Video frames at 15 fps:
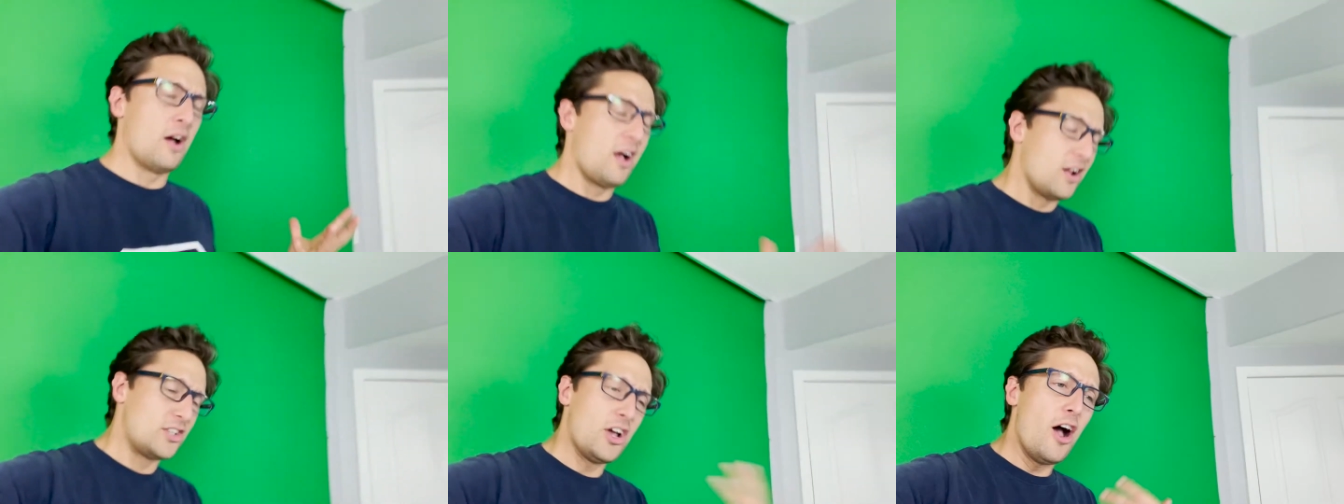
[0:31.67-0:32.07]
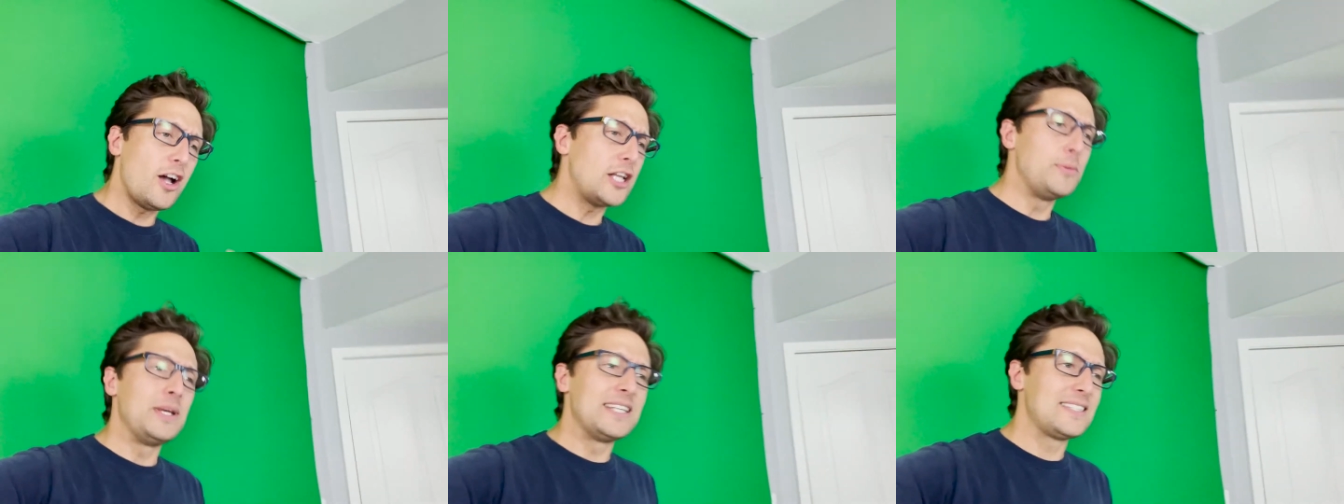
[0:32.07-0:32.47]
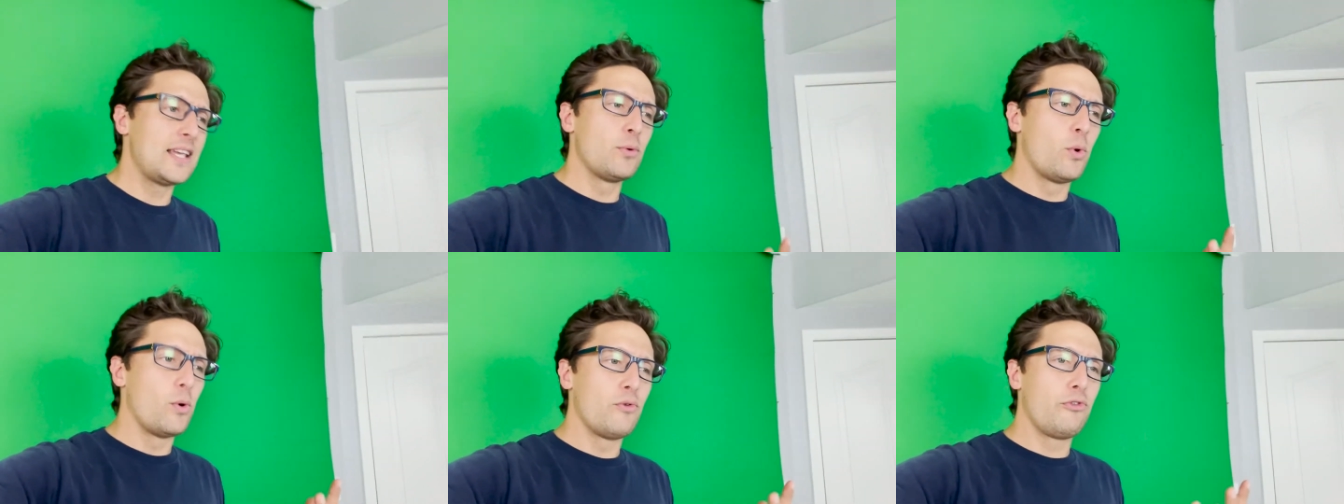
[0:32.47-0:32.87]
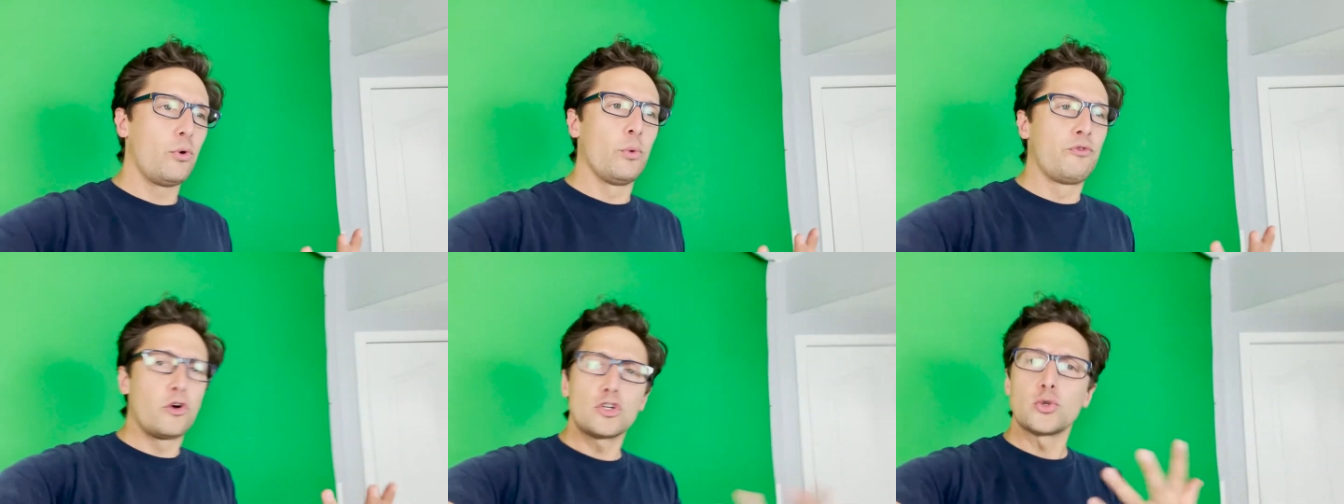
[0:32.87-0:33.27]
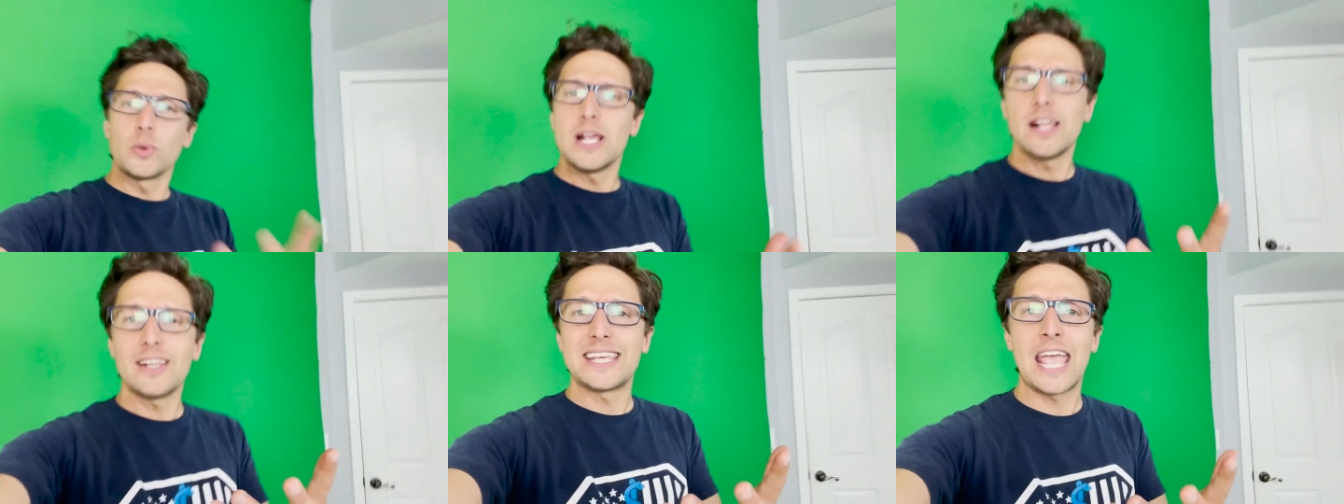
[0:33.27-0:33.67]
talking to me and saying, well, virtual
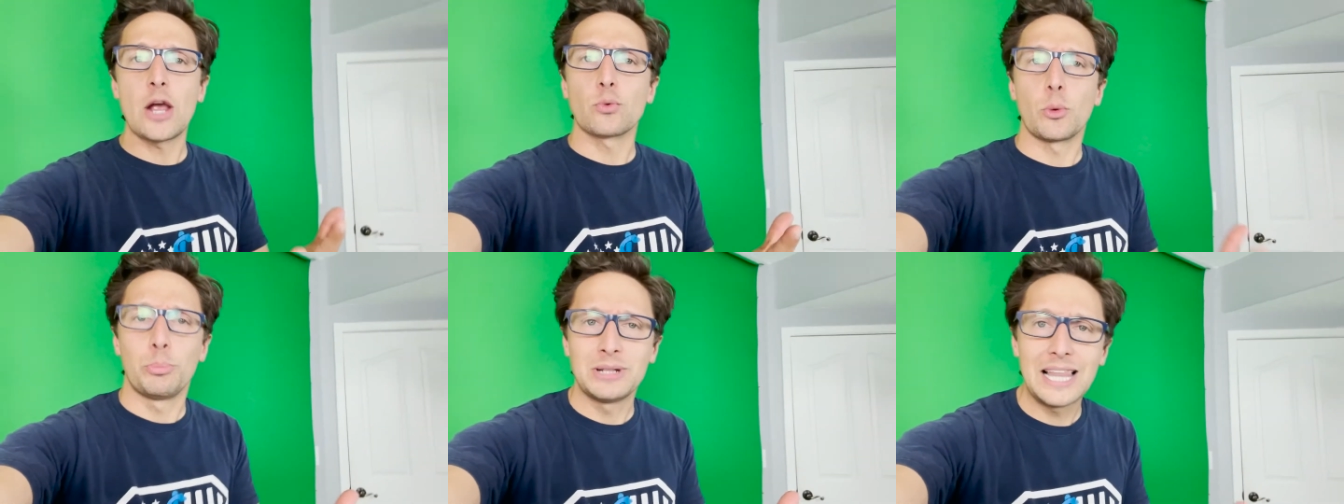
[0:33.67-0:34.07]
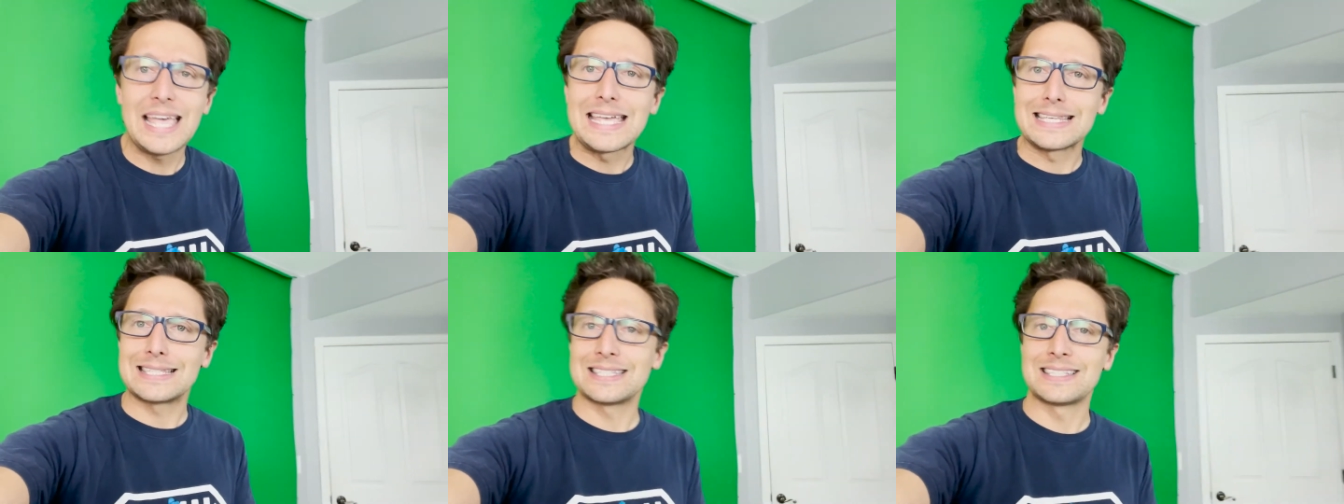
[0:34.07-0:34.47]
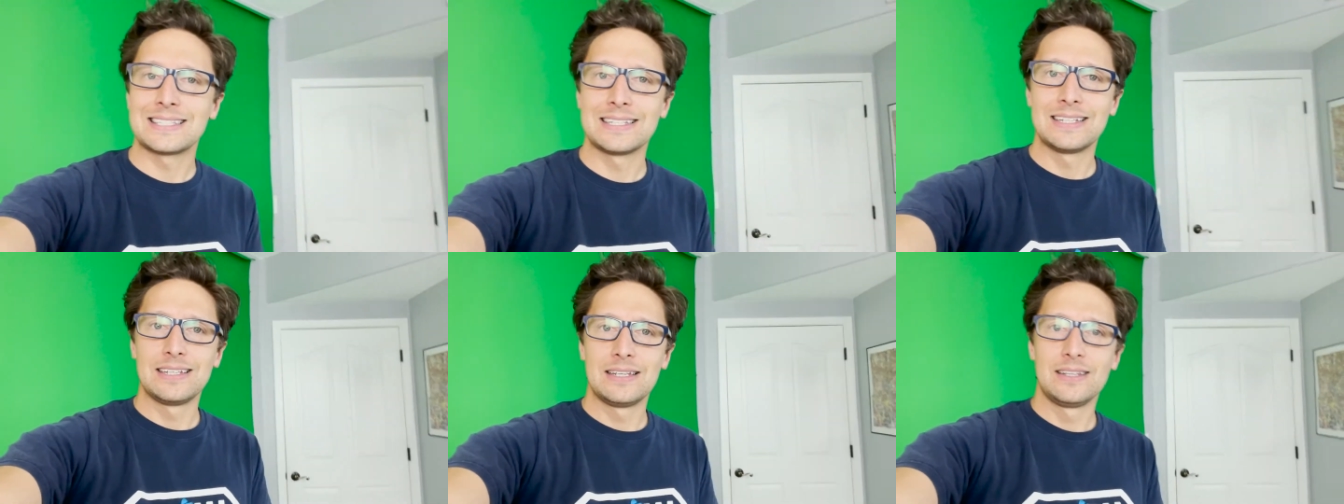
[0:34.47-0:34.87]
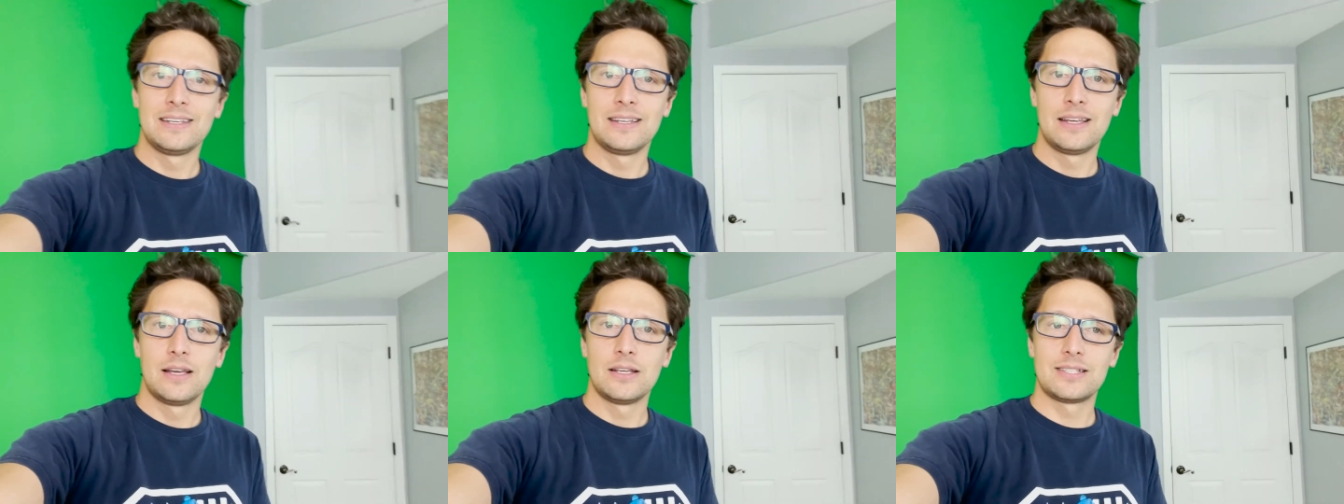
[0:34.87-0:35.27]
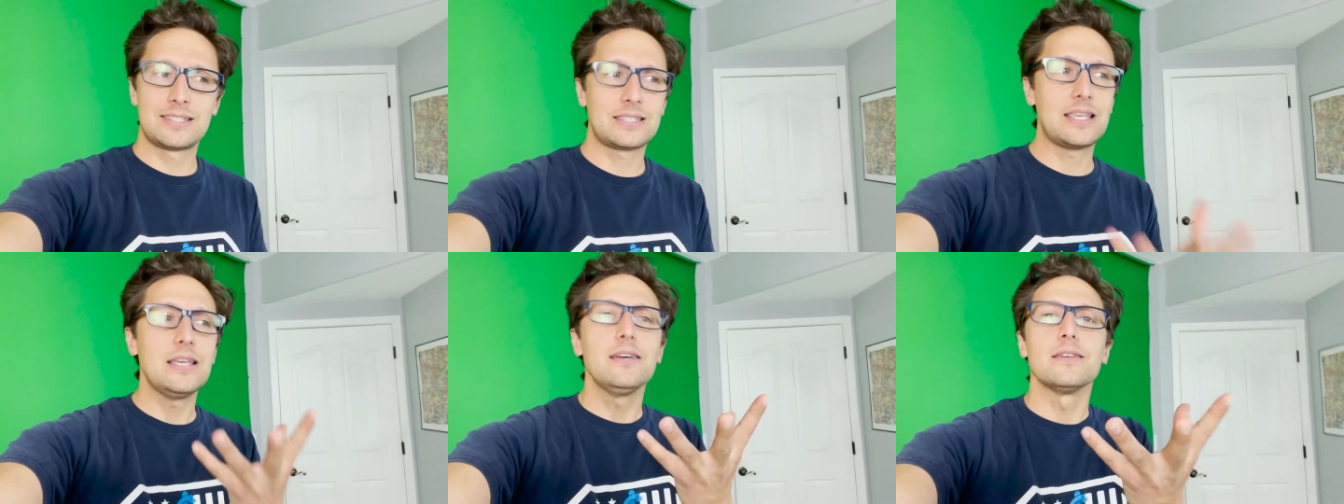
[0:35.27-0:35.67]
reality can't replace
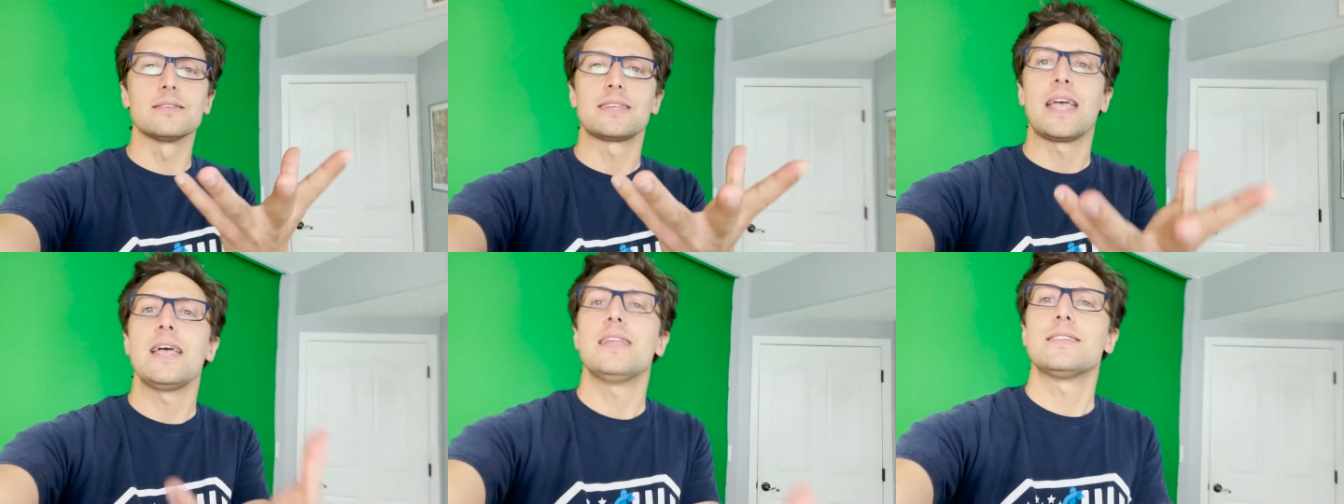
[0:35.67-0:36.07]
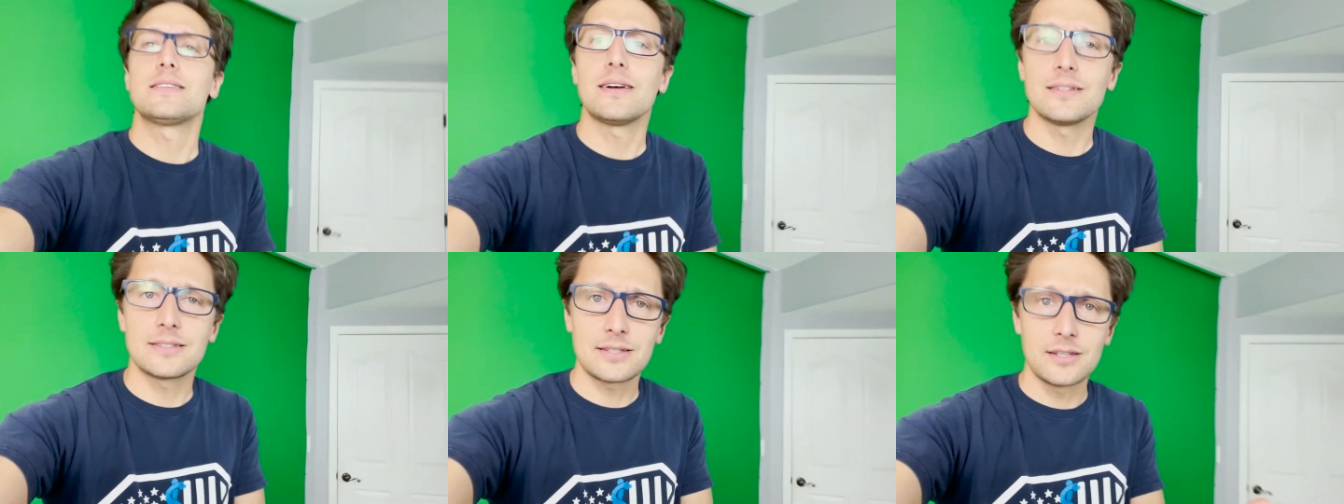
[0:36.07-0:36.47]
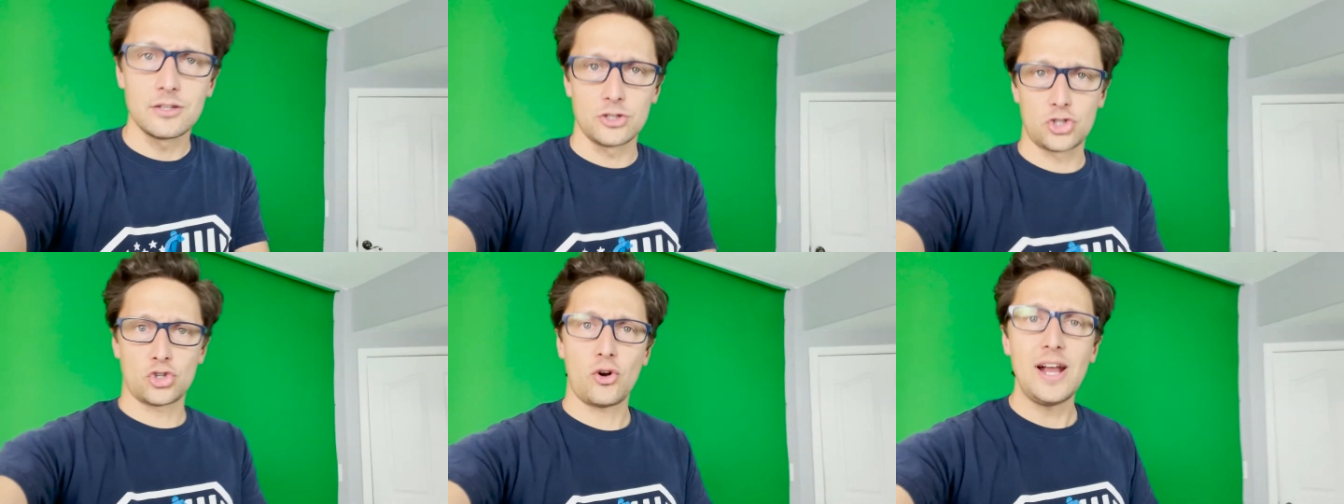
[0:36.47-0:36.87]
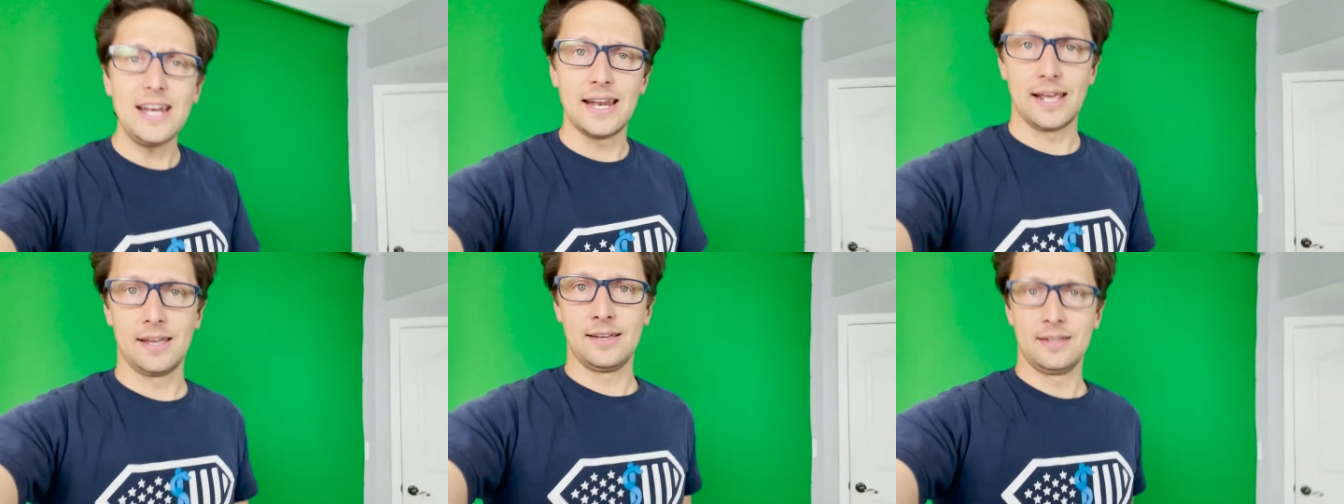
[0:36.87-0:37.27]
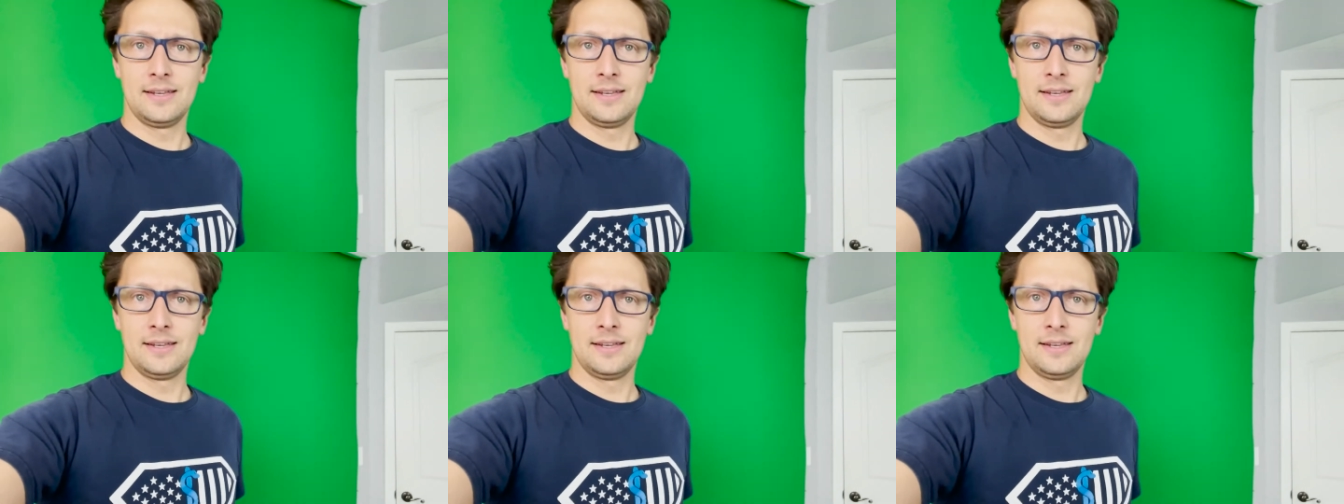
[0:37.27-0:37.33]
skills, hands-on skills training.